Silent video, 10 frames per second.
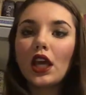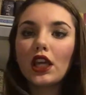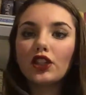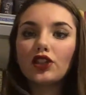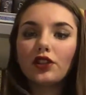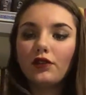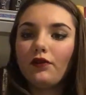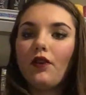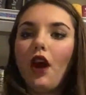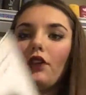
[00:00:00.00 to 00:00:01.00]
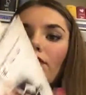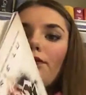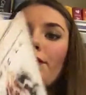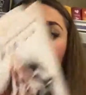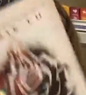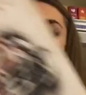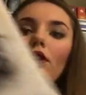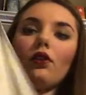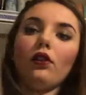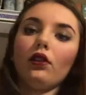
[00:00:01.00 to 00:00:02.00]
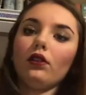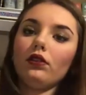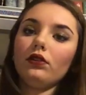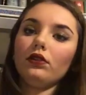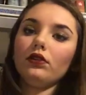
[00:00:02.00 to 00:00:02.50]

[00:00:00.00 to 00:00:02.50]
It's not big at all.